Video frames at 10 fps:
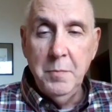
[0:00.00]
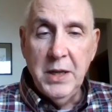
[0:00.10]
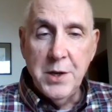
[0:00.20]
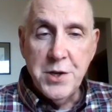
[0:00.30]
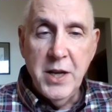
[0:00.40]

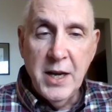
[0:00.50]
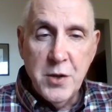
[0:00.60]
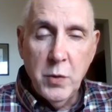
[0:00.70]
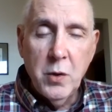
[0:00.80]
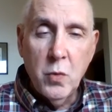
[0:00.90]
because
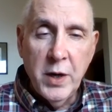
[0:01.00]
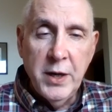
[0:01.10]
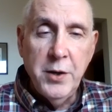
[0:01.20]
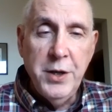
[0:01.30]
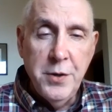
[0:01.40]
that's what the
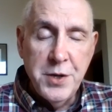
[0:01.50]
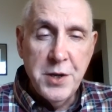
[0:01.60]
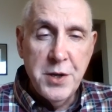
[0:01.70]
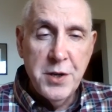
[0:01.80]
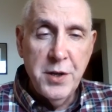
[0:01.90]
writer
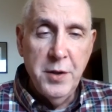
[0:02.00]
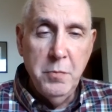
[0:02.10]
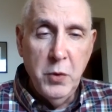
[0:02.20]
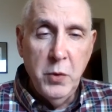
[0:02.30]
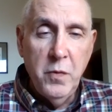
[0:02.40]
uses the
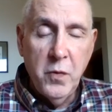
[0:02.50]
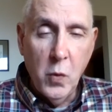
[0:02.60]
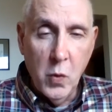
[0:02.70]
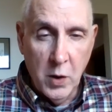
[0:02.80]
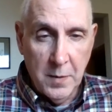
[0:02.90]
mood
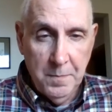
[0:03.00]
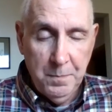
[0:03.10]
for.